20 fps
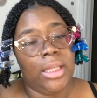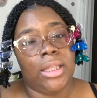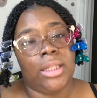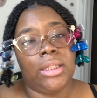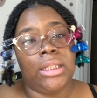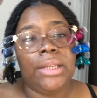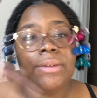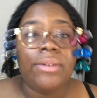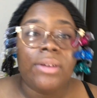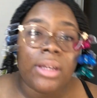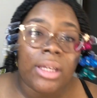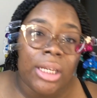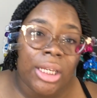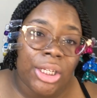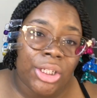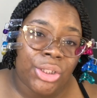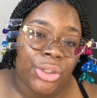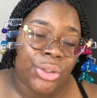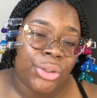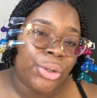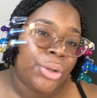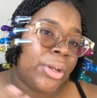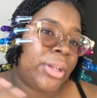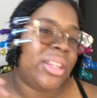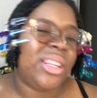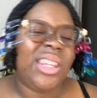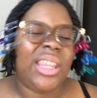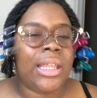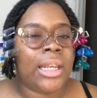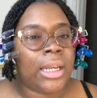leave-in conditioner,
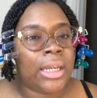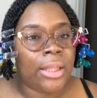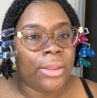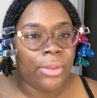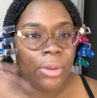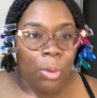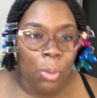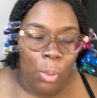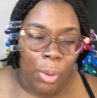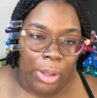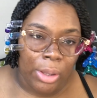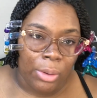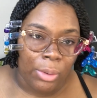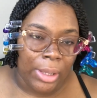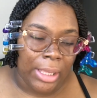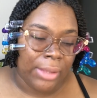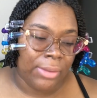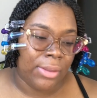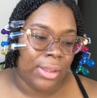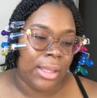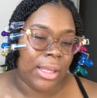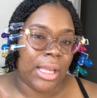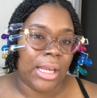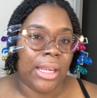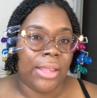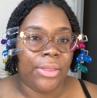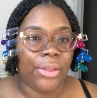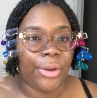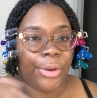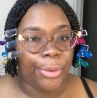and then I did the oil, and then I
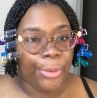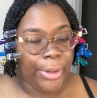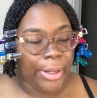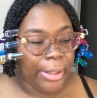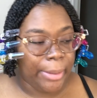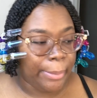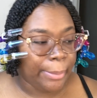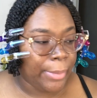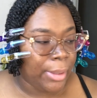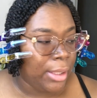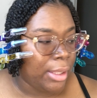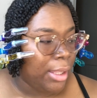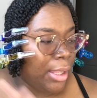did the cream.